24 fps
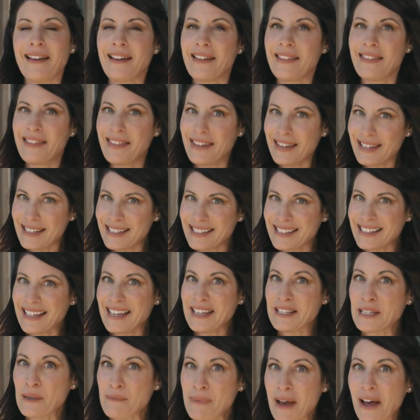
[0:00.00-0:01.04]
This
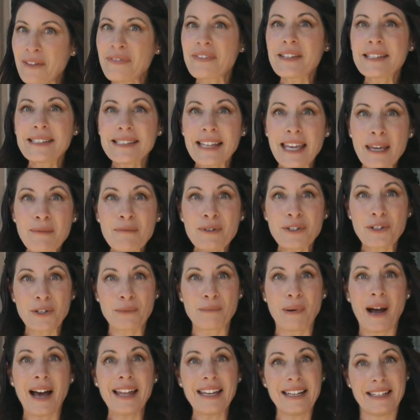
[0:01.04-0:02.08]
is about the same as your
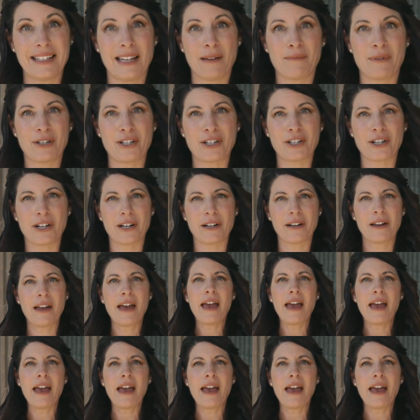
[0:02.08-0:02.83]
body temperature,